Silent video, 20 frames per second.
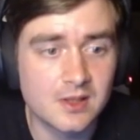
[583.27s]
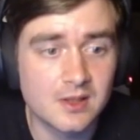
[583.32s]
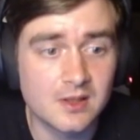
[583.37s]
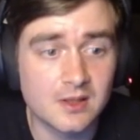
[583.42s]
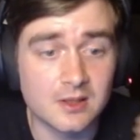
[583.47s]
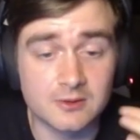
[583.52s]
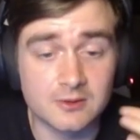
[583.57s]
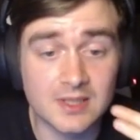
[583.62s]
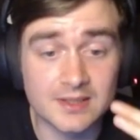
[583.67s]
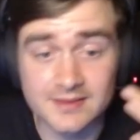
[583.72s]

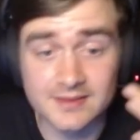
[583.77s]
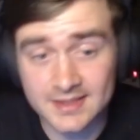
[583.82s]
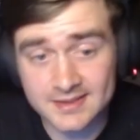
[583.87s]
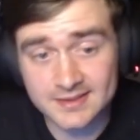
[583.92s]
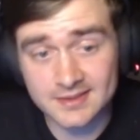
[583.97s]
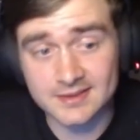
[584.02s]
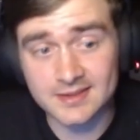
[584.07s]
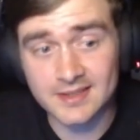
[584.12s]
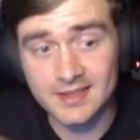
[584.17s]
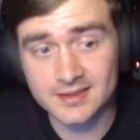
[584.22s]
Alright, that's the
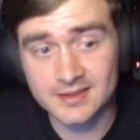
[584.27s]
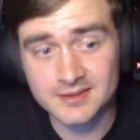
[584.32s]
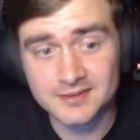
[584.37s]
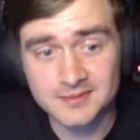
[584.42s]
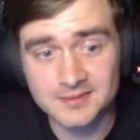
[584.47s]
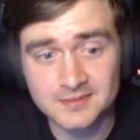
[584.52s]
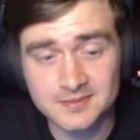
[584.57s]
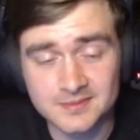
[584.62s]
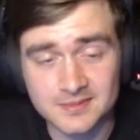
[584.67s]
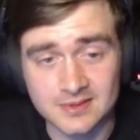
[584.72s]
deck.
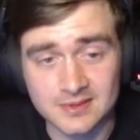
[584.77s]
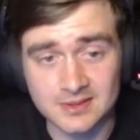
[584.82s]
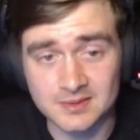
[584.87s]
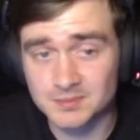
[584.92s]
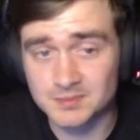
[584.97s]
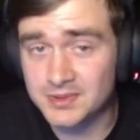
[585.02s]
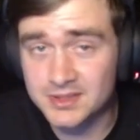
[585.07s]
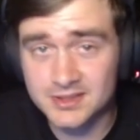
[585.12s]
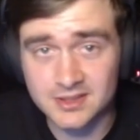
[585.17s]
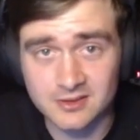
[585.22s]
Yeah,
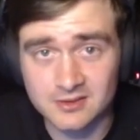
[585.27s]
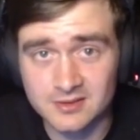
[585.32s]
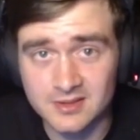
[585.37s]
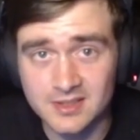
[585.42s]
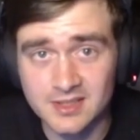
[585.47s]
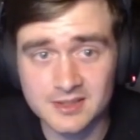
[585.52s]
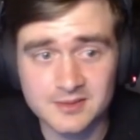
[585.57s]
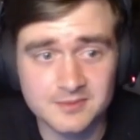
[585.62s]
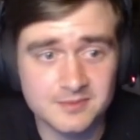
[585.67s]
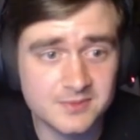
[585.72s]
beatdown
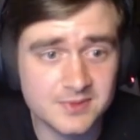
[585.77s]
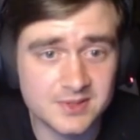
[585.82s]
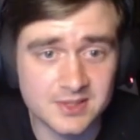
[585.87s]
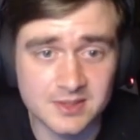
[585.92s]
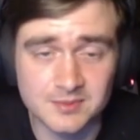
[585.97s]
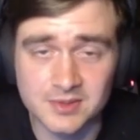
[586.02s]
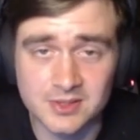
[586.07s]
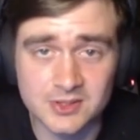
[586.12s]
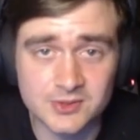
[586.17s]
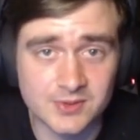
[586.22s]
deck,
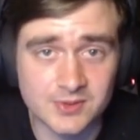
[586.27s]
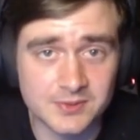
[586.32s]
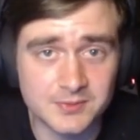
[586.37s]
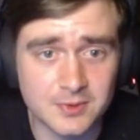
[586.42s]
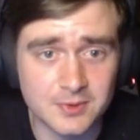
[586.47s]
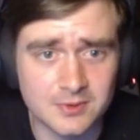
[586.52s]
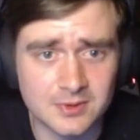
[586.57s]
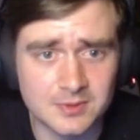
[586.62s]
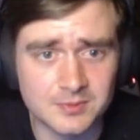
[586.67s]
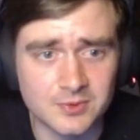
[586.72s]
simple and
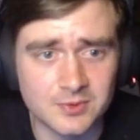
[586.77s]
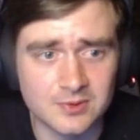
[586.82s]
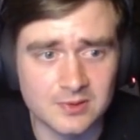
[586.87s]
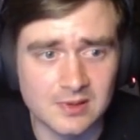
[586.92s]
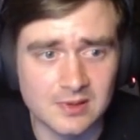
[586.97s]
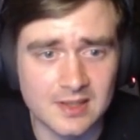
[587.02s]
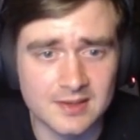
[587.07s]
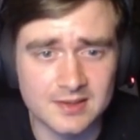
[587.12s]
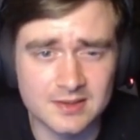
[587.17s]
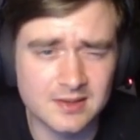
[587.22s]
straightforward, more or
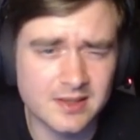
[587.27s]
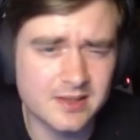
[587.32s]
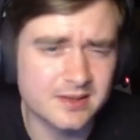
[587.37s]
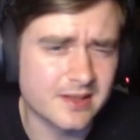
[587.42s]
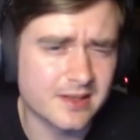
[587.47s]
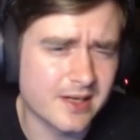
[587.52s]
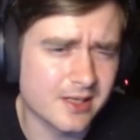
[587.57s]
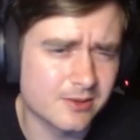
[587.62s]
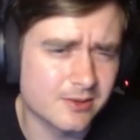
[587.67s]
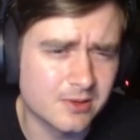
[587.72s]
less. Kind of
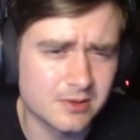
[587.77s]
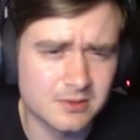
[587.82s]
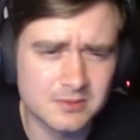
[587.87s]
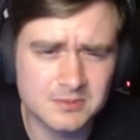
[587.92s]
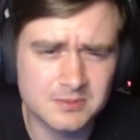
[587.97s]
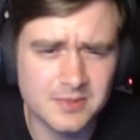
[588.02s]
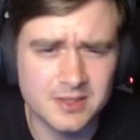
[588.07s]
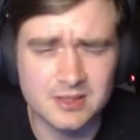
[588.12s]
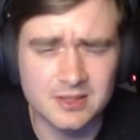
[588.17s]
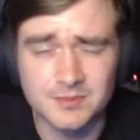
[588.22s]
aggro,
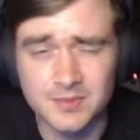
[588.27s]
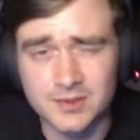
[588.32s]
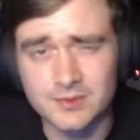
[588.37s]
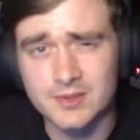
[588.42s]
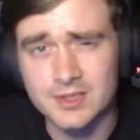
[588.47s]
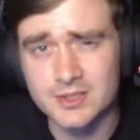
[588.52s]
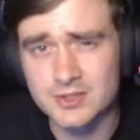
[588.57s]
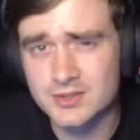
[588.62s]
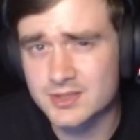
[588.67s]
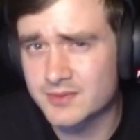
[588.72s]
kind of
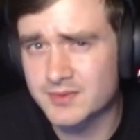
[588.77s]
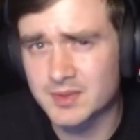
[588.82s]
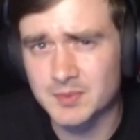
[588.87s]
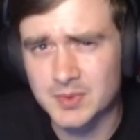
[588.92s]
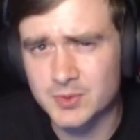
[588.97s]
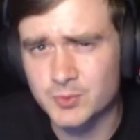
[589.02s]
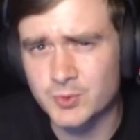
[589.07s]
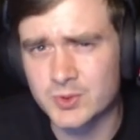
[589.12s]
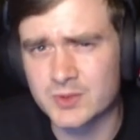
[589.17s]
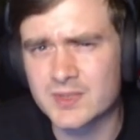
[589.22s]
mid-range, something
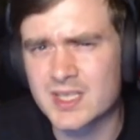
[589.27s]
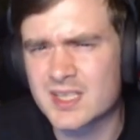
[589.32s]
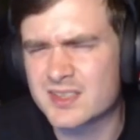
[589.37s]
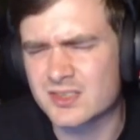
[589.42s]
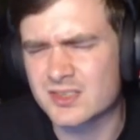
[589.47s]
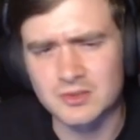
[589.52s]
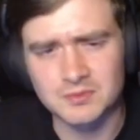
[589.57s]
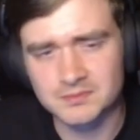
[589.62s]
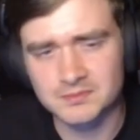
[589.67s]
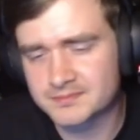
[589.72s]
between that,
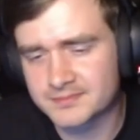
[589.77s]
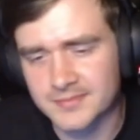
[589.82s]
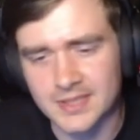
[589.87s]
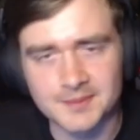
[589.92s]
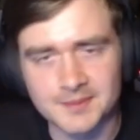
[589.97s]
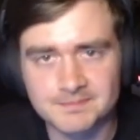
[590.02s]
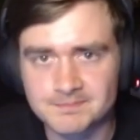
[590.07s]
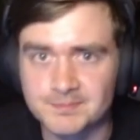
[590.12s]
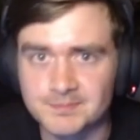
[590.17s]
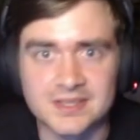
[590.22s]
so yeah,
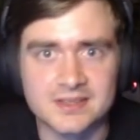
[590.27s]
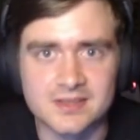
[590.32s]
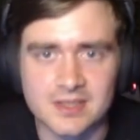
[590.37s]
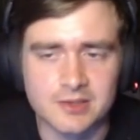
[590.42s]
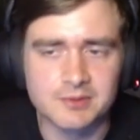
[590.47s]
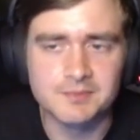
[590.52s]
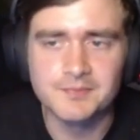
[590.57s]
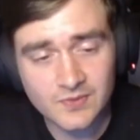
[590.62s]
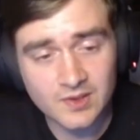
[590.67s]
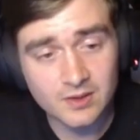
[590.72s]
beatdown.
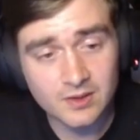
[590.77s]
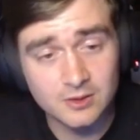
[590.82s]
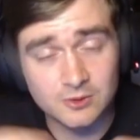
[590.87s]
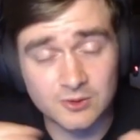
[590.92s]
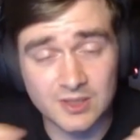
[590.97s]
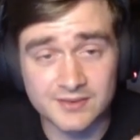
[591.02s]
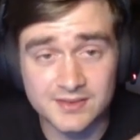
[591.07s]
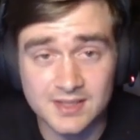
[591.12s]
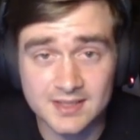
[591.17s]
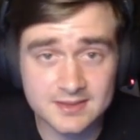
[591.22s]

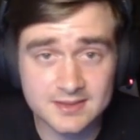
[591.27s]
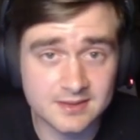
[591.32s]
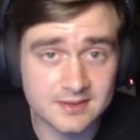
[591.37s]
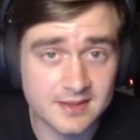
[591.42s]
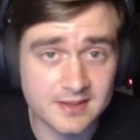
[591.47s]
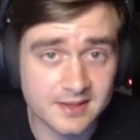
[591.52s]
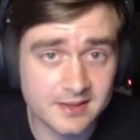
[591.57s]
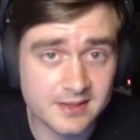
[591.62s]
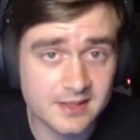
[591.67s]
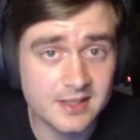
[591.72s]
Alright, that's the deck.